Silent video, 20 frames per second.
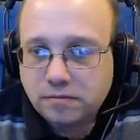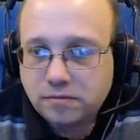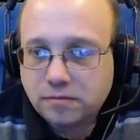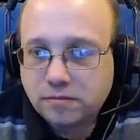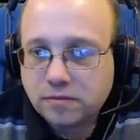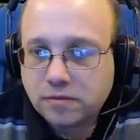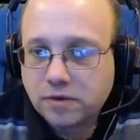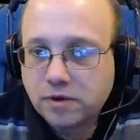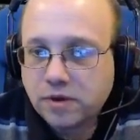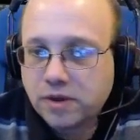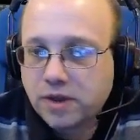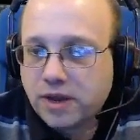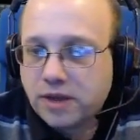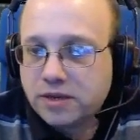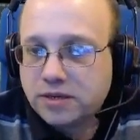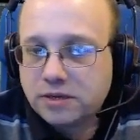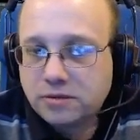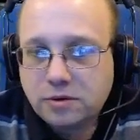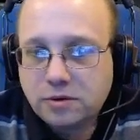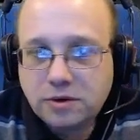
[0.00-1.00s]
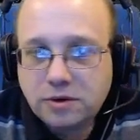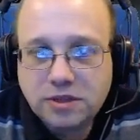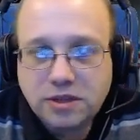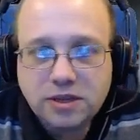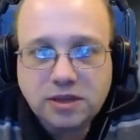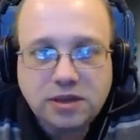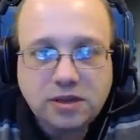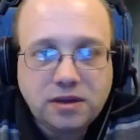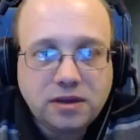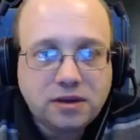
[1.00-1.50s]
Okay, so
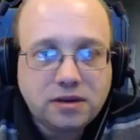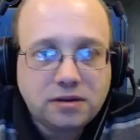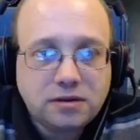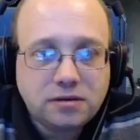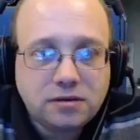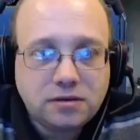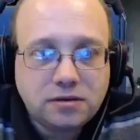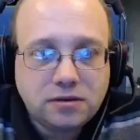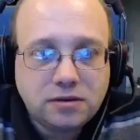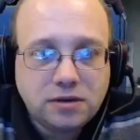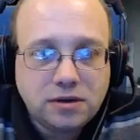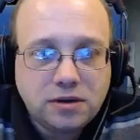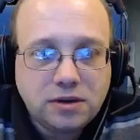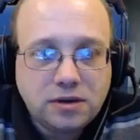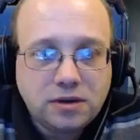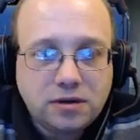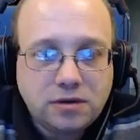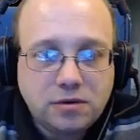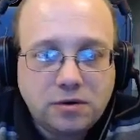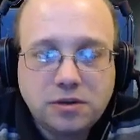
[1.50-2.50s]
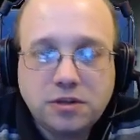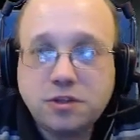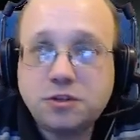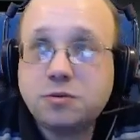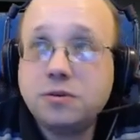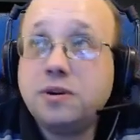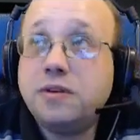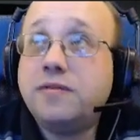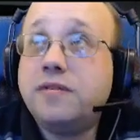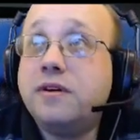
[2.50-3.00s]
we're in the
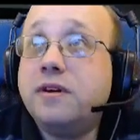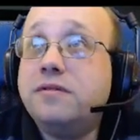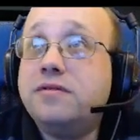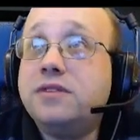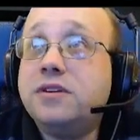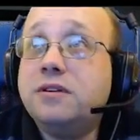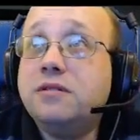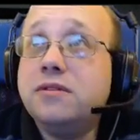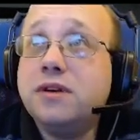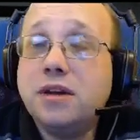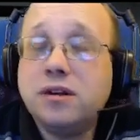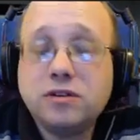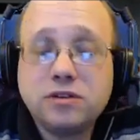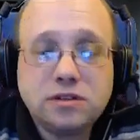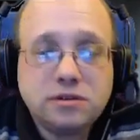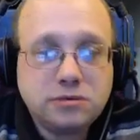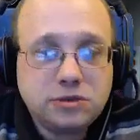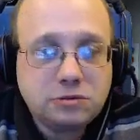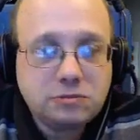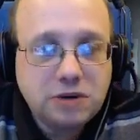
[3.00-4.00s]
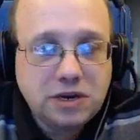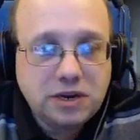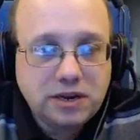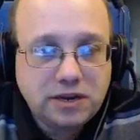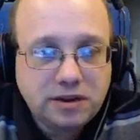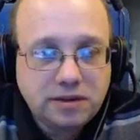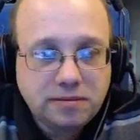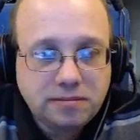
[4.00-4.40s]
25 zone now, so we're speeding up.